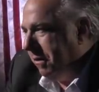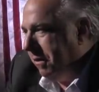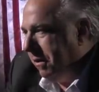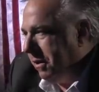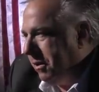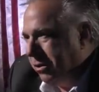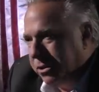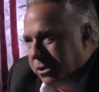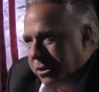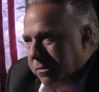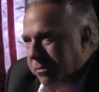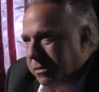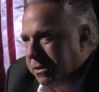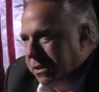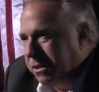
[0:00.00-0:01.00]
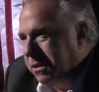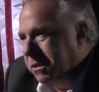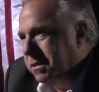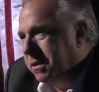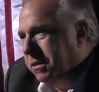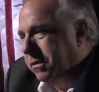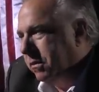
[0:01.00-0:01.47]
very cushy
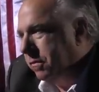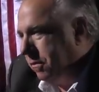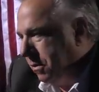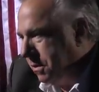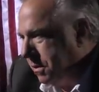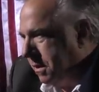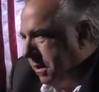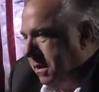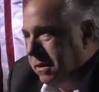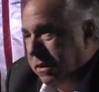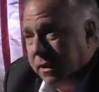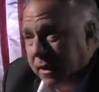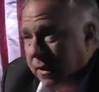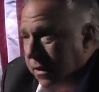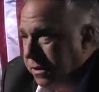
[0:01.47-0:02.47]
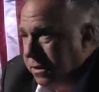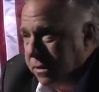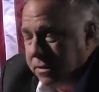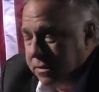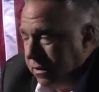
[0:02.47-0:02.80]
positions in universities and colleges,